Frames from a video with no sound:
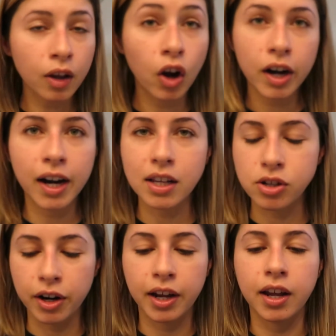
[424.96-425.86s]
Got it at
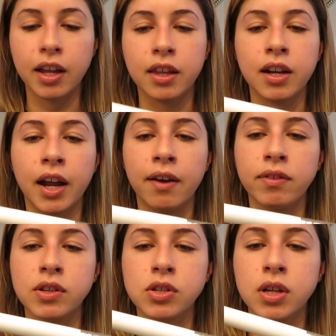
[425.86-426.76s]
Target. And then I
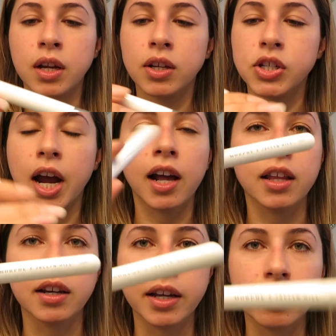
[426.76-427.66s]
have this
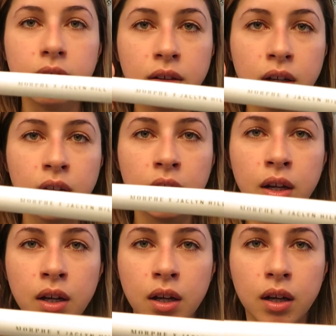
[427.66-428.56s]
Jaclyn Hill
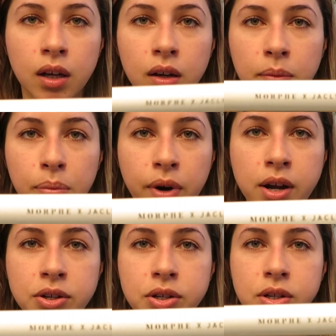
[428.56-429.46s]

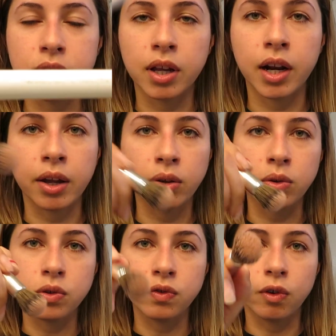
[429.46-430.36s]
brush that I
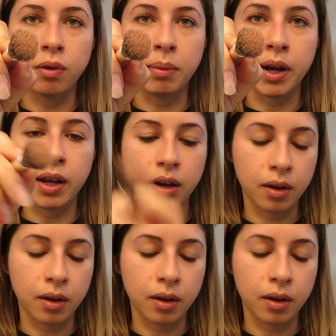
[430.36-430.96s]
use for my